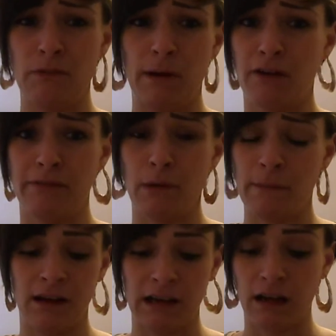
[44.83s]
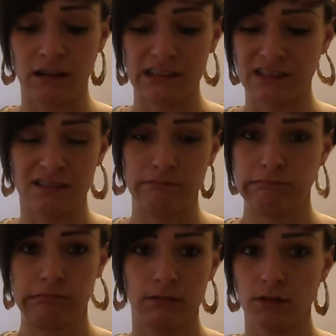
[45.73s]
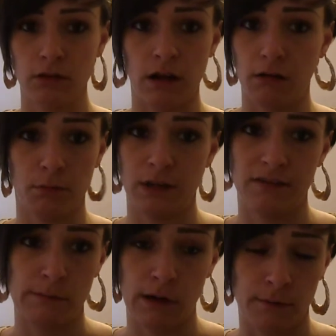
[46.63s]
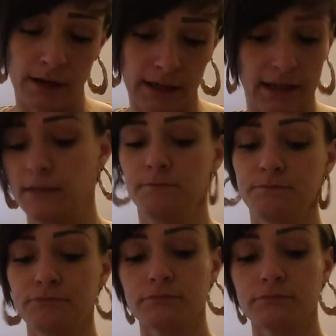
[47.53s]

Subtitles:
with a bath thermometer. I would never buy one again.